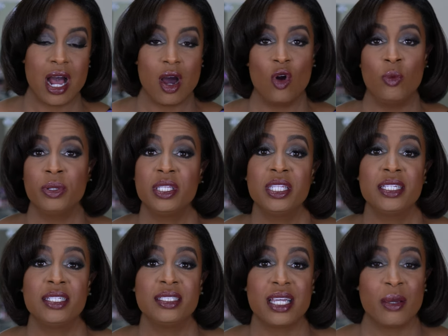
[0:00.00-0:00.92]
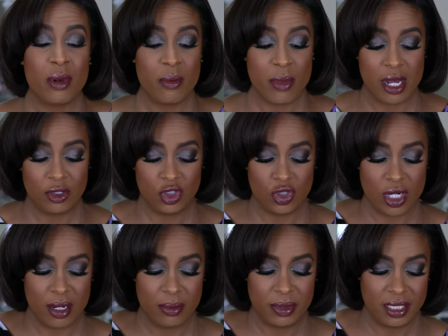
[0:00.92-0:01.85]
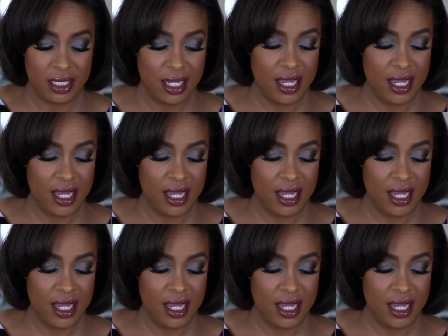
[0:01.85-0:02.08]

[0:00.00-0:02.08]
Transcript: I opened this and my mouth dropped.